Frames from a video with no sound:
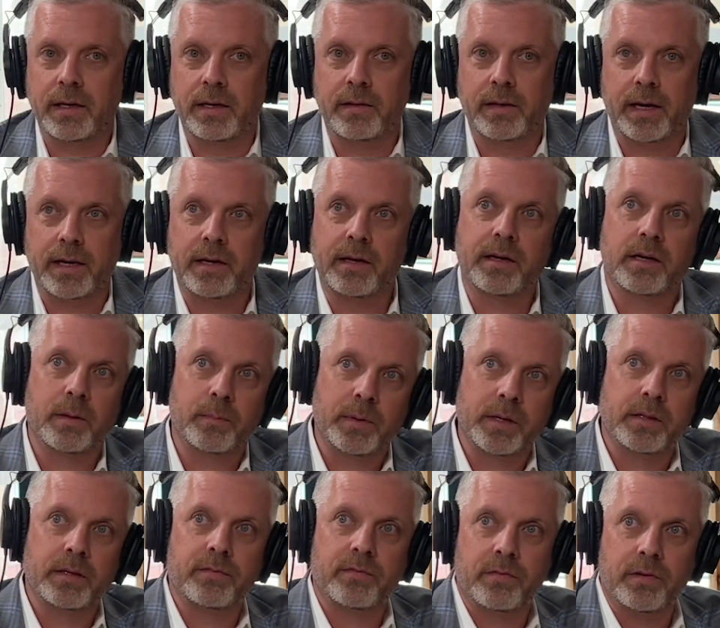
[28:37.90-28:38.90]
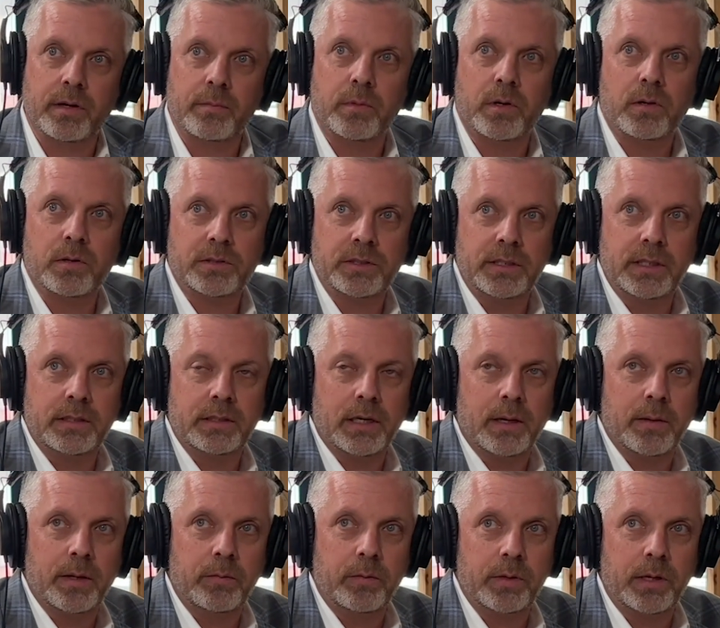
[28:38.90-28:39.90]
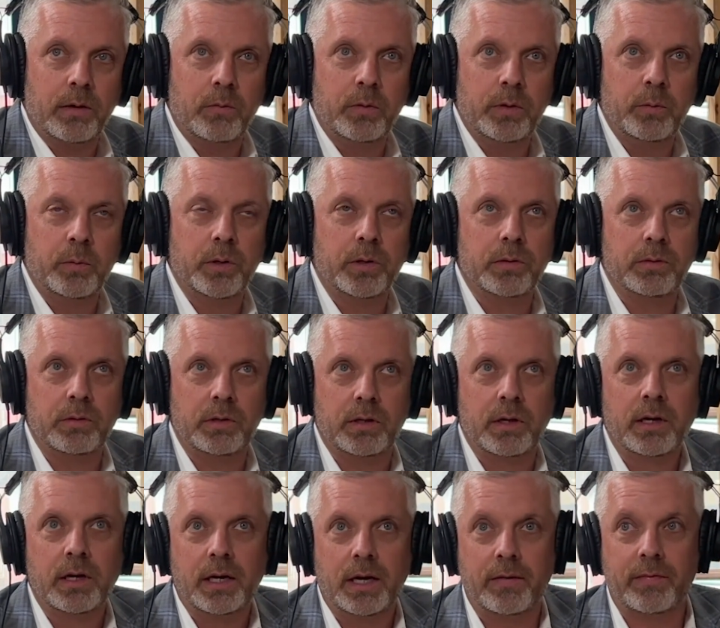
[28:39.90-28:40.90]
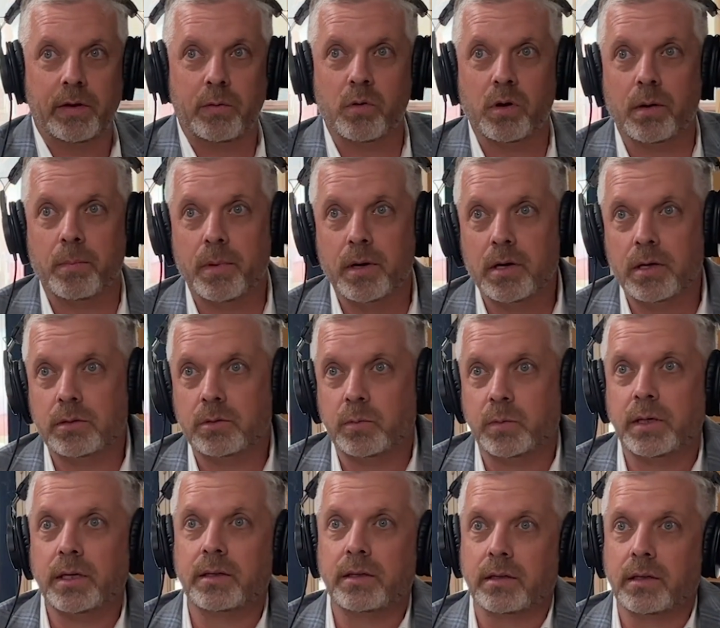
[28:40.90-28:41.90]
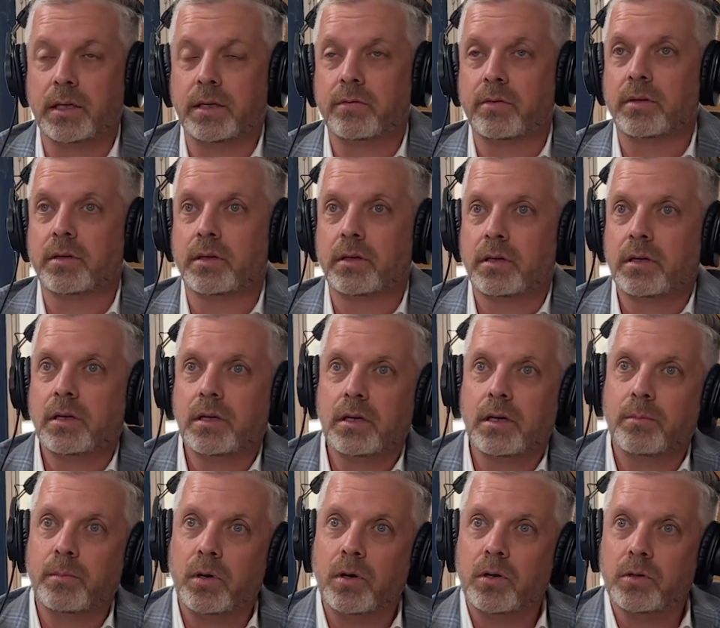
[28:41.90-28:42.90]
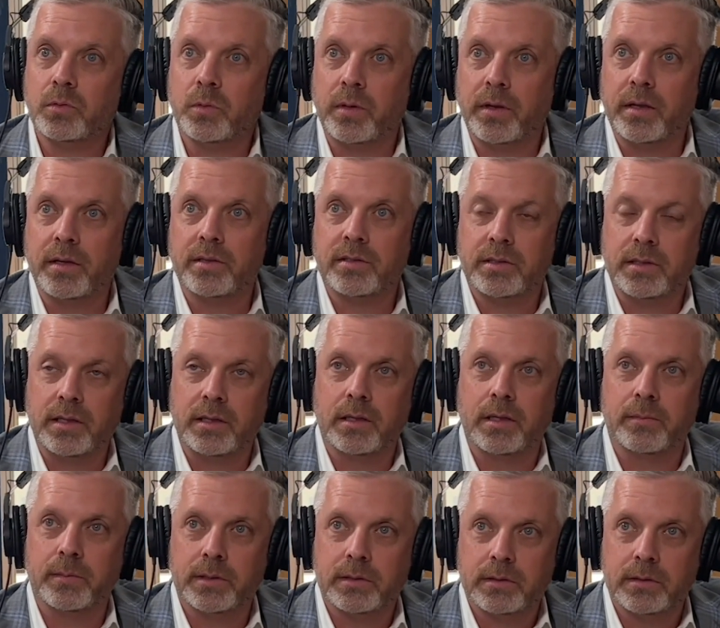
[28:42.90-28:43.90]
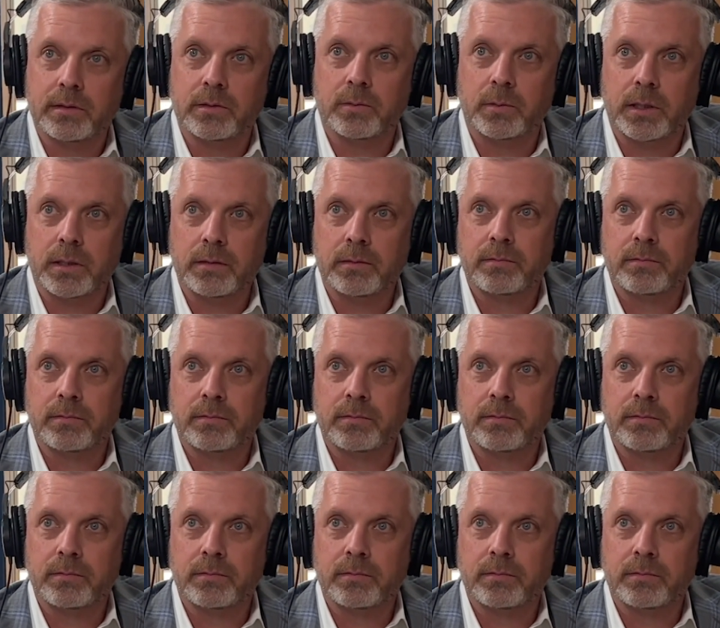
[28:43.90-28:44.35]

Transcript: then they can come get the free mulch anytime they want. Now we will, if they want a bunch, we can deliver mulch within the city limits as well.